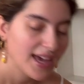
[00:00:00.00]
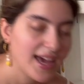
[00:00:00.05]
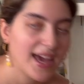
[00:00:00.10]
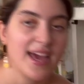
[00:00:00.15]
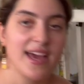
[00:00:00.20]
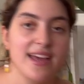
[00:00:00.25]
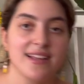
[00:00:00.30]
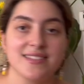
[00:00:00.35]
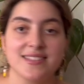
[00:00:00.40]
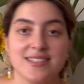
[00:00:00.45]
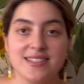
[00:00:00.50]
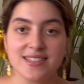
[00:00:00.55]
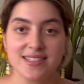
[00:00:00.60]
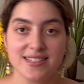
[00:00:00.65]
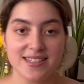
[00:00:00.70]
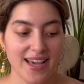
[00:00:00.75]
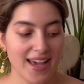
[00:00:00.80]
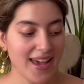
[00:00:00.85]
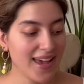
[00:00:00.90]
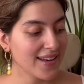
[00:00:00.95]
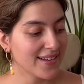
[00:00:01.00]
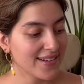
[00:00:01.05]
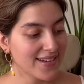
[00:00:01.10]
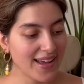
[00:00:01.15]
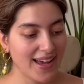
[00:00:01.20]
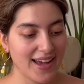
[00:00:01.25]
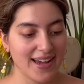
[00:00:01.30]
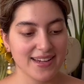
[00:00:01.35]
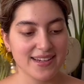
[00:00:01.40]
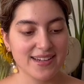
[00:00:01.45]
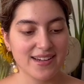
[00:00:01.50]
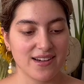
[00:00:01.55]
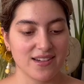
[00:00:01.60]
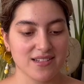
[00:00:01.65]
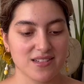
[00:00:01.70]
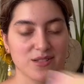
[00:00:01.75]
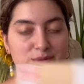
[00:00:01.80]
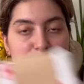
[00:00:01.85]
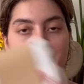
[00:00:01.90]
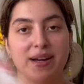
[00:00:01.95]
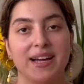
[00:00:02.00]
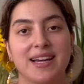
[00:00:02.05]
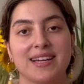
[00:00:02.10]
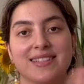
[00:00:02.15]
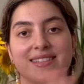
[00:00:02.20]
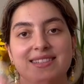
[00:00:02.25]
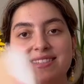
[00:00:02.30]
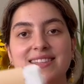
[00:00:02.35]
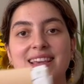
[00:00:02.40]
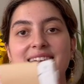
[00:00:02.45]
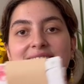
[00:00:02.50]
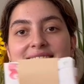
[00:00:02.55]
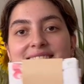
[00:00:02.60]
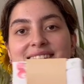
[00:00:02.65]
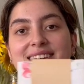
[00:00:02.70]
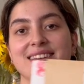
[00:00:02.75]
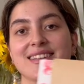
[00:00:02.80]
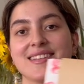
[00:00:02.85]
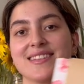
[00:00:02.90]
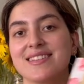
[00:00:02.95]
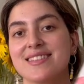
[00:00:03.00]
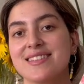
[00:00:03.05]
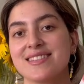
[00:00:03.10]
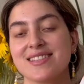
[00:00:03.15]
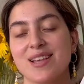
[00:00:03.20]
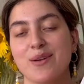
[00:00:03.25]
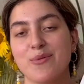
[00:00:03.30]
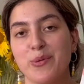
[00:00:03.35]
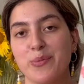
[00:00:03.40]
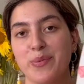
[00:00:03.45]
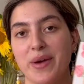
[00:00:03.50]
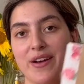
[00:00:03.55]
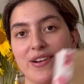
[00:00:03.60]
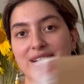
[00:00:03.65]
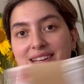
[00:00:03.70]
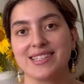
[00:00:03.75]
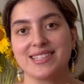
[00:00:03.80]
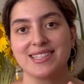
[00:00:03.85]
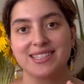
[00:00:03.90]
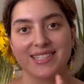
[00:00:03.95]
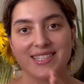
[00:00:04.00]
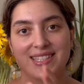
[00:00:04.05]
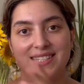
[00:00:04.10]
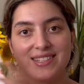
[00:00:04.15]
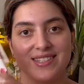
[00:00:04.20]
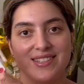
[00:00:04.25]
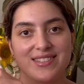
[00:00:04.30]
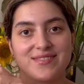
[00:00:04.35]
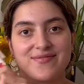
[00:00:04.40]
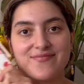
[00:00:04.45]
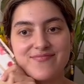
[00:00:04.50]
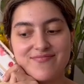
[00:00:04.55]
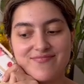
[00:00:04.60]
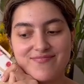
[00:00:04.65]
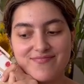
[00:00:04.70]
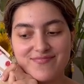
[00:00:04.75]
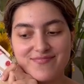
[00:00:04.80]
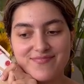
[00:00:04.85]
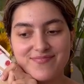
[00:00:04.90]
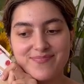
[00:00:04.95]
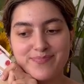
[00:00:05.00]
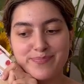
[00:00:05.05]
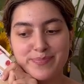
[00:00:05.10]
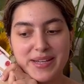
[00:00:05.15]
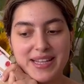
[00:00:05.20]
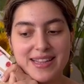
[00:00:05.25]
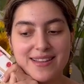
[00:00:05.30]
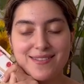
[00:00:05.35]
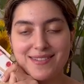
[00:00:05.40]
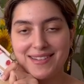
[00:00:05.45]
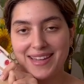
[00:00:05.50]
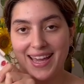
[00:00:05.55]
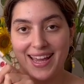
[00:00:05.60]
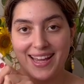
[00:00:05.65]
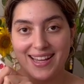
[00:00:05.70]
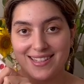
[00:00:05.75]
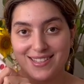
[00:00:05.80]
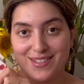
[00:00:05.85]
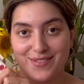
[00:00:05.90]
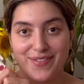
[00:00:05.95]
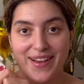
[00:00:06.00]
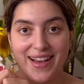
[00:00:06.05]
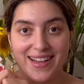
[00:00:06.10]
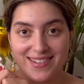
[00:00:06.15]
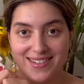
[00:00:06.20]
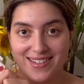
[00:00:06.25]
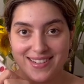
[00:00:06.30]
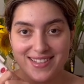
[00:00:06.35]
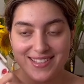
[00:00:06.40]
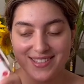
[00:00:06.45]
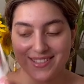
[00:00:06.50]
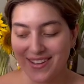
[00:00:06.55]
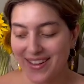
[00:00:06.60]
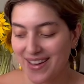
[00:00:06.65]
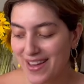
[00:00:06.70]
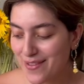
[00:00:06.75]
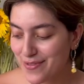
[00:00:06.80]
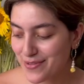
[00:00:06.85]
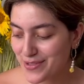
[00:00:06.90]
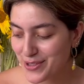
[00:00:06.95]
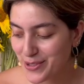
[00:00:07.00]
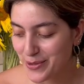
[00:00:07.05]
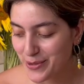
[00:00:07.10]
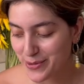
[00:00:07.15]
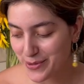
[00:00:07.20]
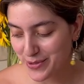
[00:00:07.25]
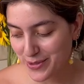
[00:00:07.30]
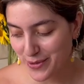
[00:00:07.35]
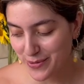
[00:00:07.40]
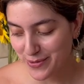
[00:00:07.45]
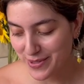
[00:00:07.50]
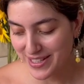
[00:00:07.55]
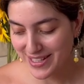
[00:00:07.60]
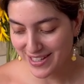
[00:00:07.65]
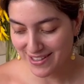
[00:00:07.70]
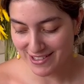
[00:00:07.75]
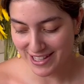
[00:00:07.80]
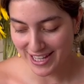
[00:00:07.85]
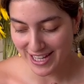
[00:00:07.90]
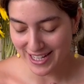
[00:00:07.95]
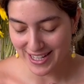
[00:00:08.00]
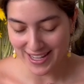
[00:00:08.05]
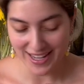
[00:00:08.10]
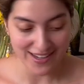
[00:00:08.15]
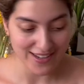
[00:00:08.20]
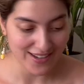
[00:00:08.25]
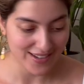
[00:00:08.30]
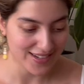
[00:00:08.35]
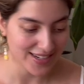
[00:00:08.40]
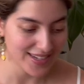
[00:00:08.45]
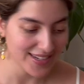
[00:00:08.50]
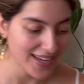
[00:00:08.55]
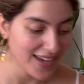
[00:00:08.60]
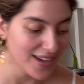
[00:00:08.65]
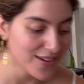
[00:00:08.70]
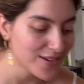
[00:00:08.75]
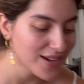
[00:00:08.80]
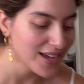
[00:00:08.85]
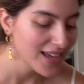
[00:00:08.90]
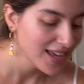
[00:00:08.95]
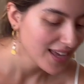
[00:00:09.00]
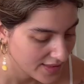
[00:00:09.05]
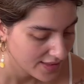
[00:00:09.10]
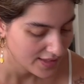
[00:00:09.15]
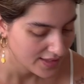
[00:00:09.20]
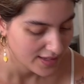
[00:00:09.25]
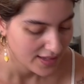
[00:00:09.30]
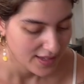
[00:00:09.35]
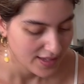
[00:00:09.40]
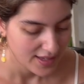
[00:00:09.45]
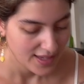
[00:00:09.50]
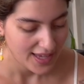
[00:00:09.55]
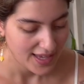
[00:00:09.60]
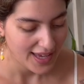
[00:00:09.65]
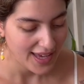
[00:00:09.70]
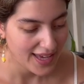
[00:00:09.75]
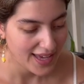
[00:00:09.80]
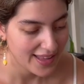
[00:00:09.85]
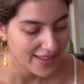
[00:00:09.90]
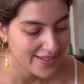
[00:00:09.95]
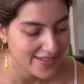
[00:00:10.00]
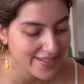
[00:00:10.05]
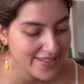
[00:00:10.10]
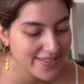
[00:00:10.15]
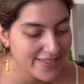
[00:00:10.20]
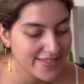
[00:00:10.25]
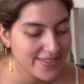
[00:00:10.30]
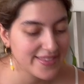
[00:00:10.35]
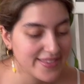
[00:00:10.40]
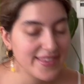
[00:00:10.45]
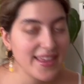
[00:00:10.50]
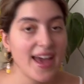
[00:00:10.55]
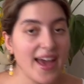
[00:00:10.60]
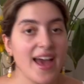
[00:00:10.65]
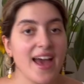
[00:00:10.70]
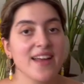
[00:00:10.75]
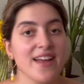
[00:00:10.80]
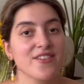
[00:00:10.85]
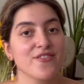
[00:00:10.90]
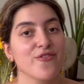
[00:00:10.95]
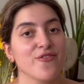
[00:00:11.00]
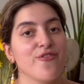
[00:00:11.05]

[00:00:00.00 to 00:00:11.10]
And then I got my second Summer Berries pillowcase finally. So I have two. So really glad I got it now. And then